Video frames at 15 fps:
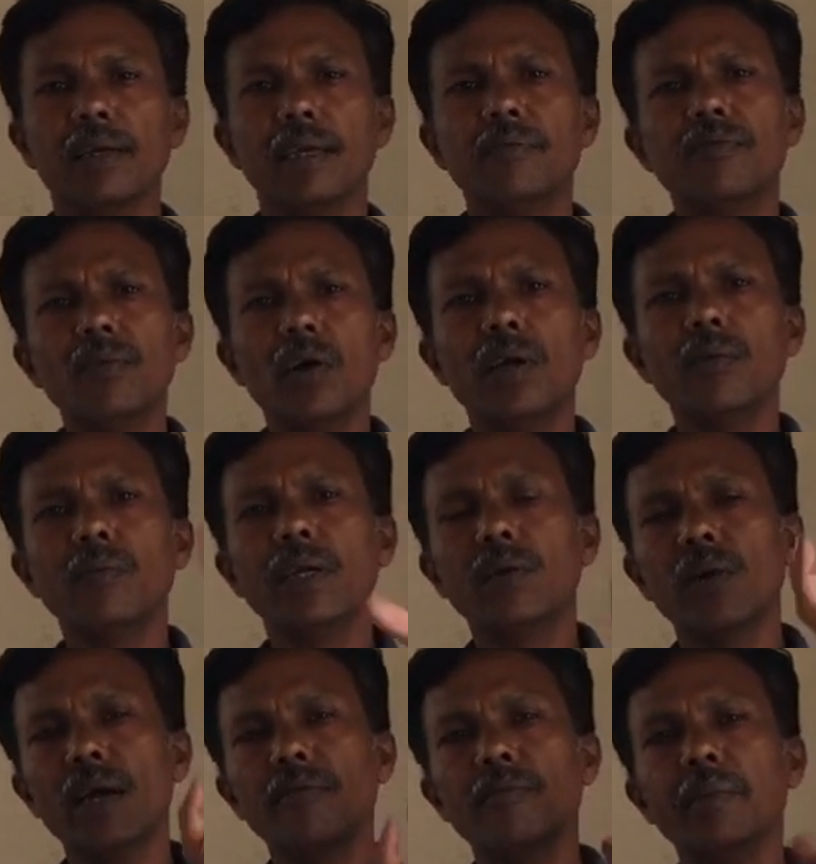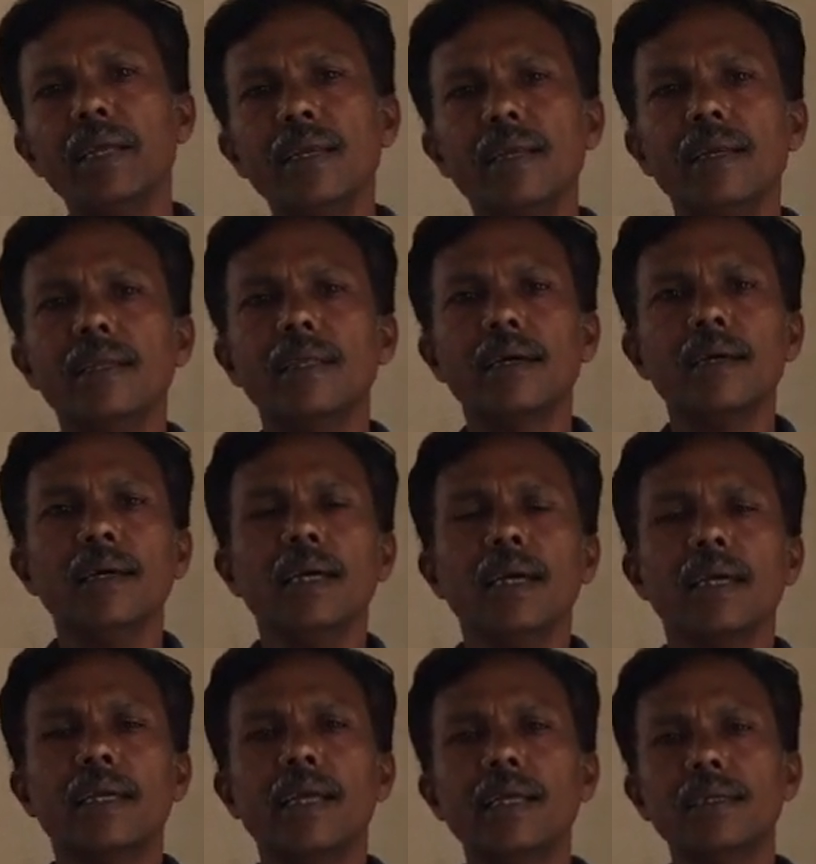If not, we could have been in the
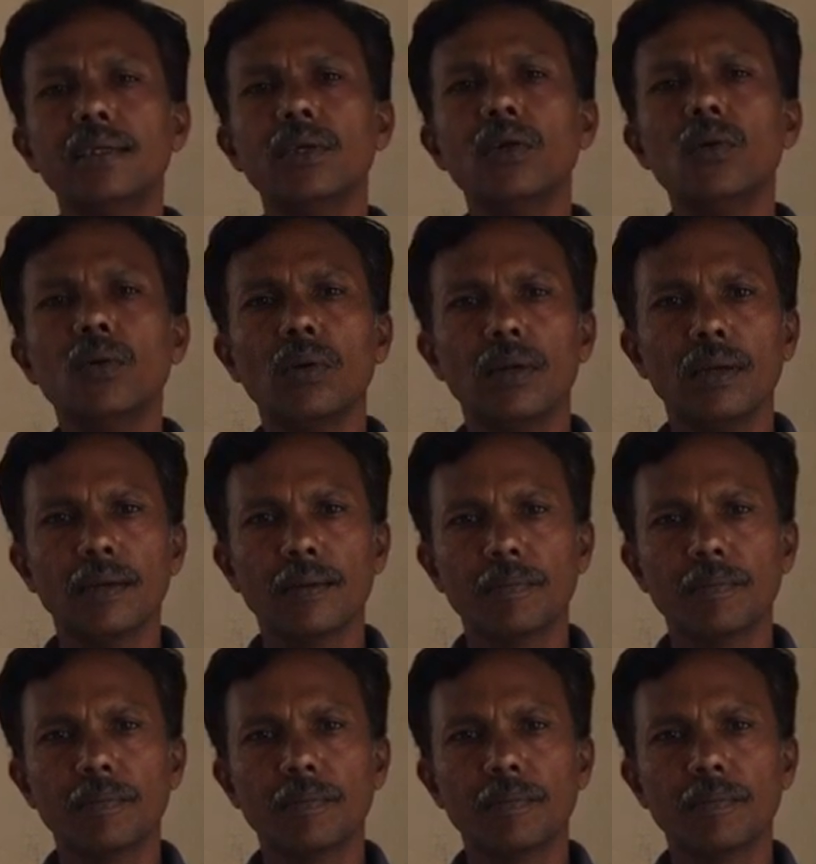king's rule.